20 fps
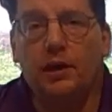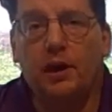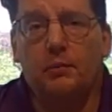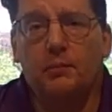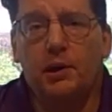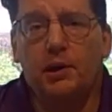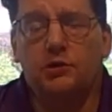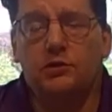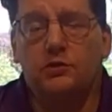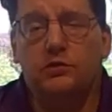
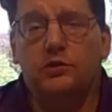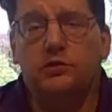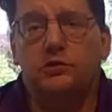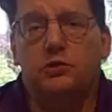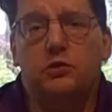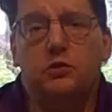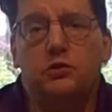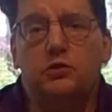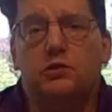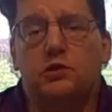And make sure
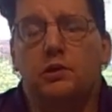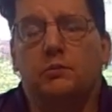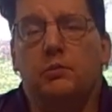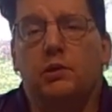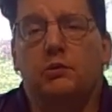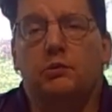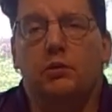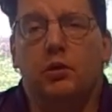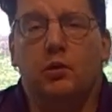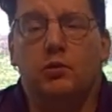that you're using
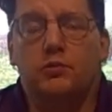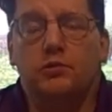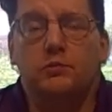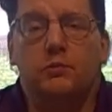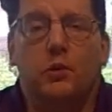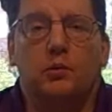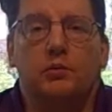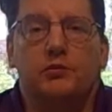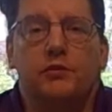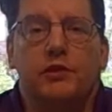Monroe's
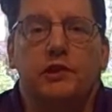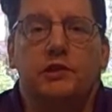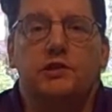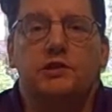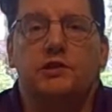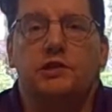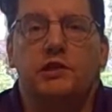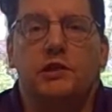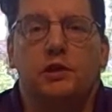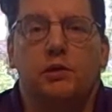
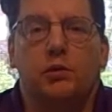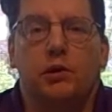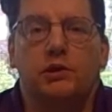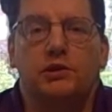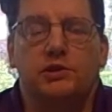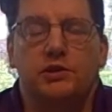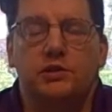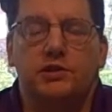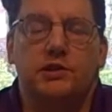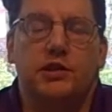Motivated
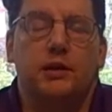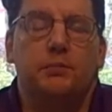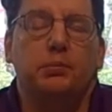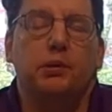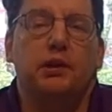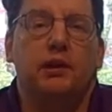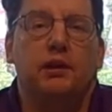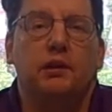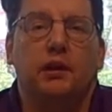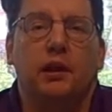Sequence. The
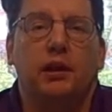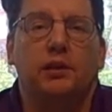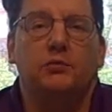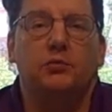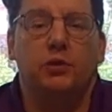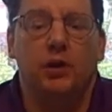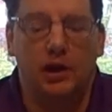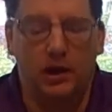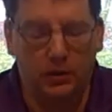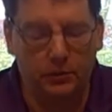sample
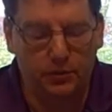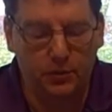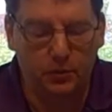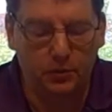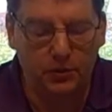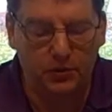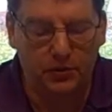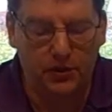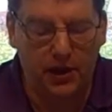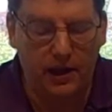outline will help you
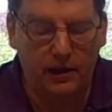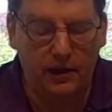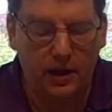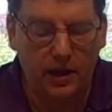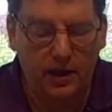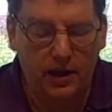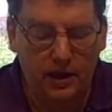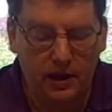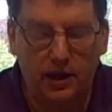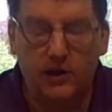with
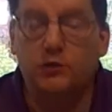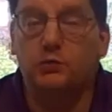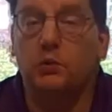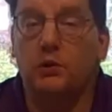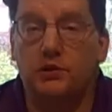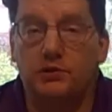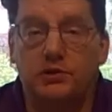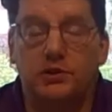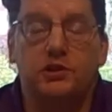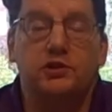that, as
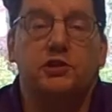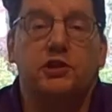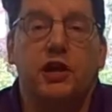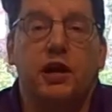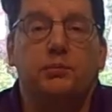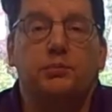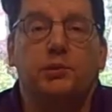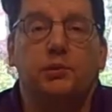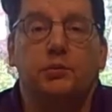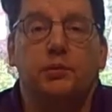well as the
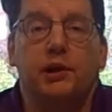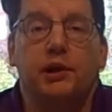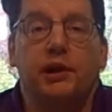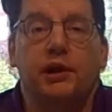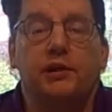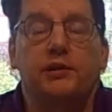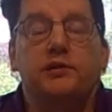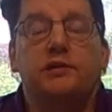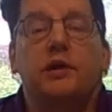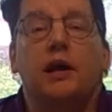chapter
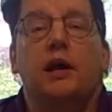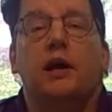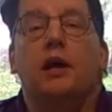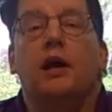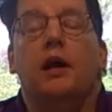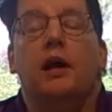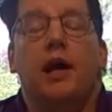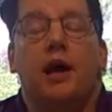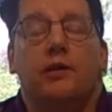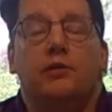readings.
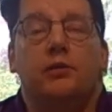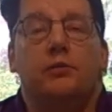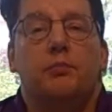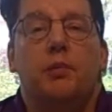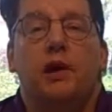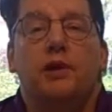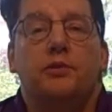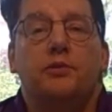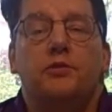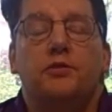And a
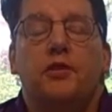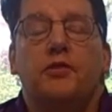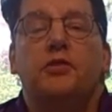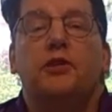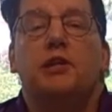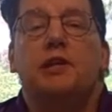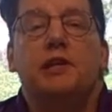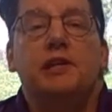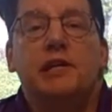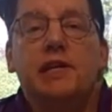reminder that
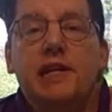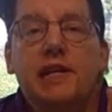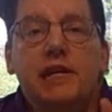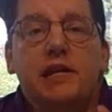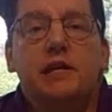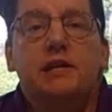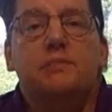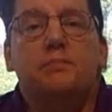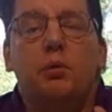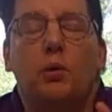the
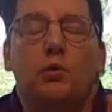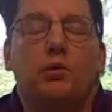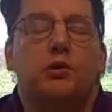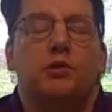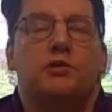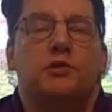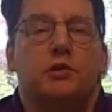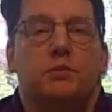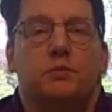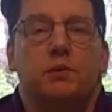need part
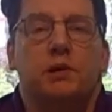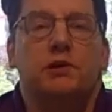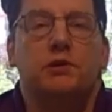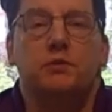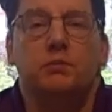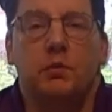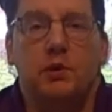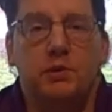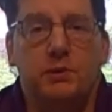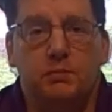of the
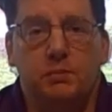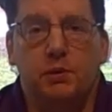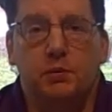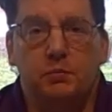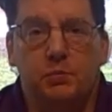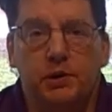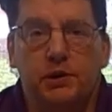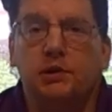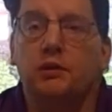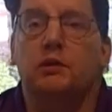speech must be
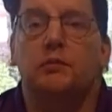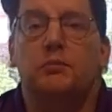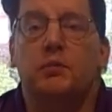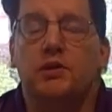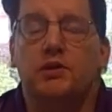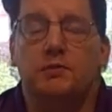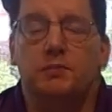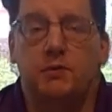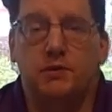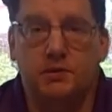real and
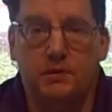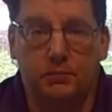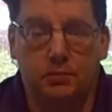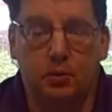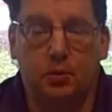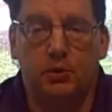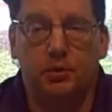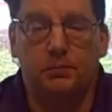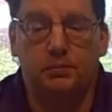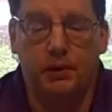must be
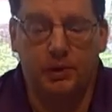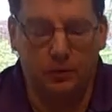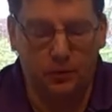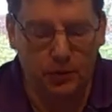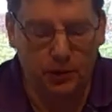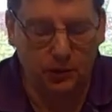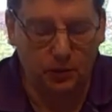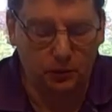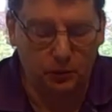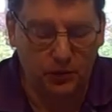supported by
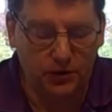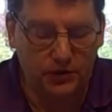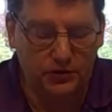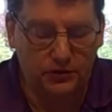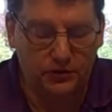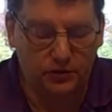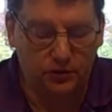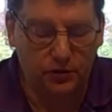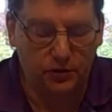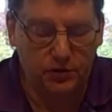real
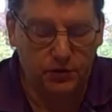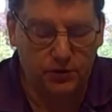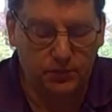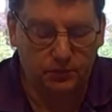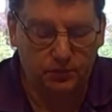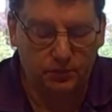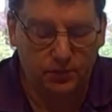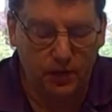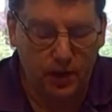research.